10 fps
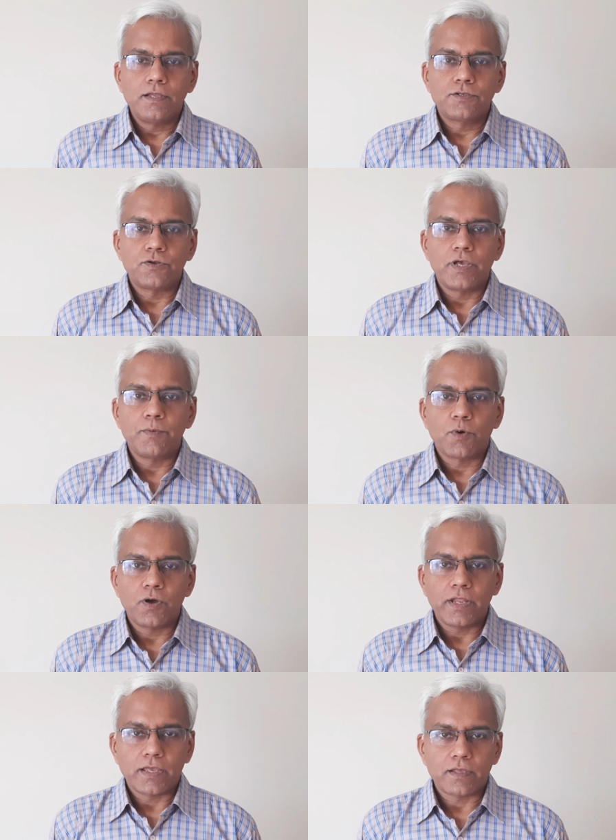Today
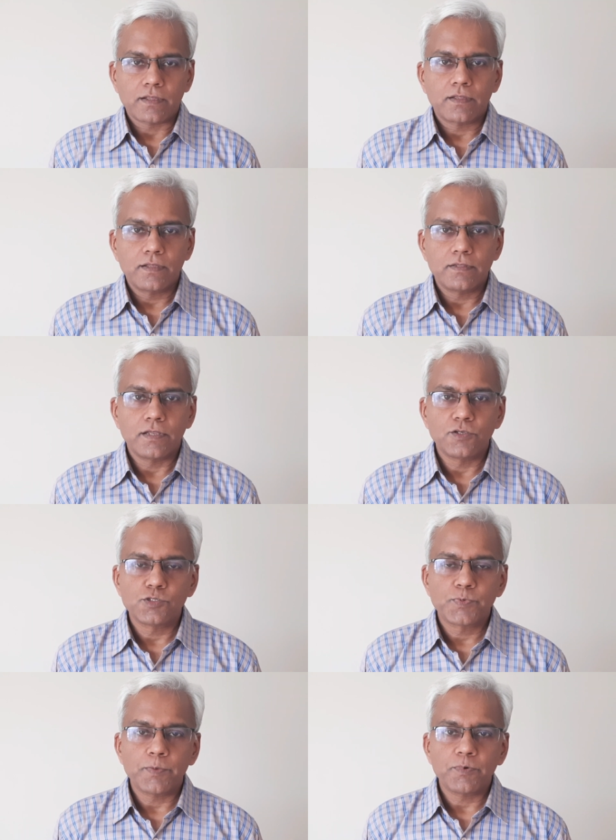morning, the
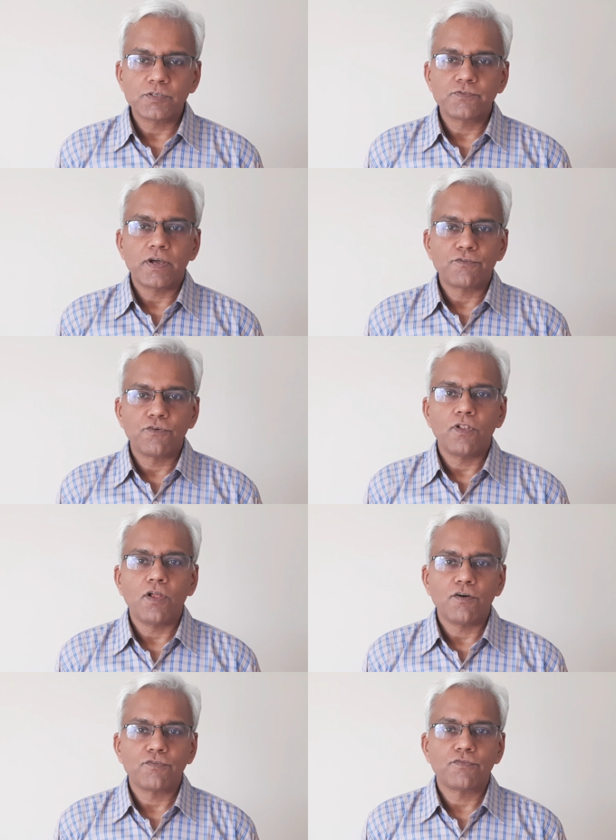newspapers were full
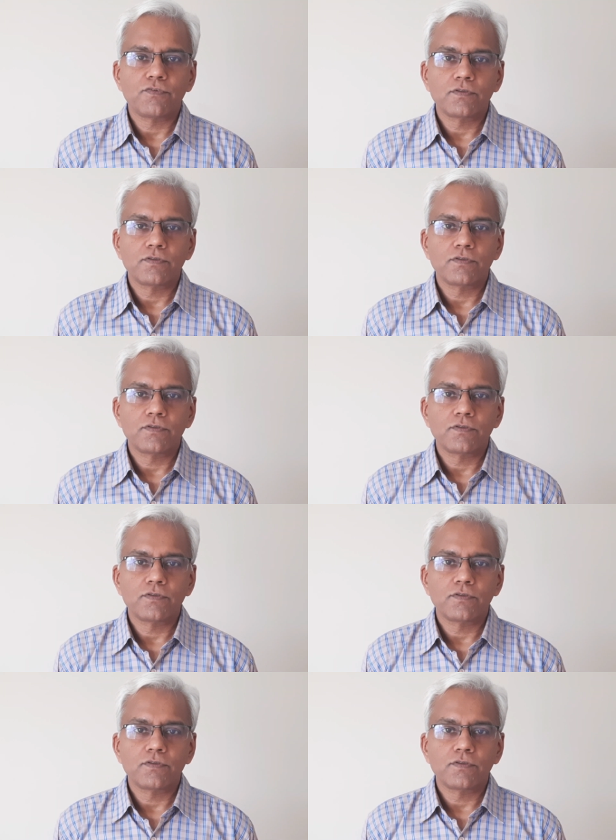of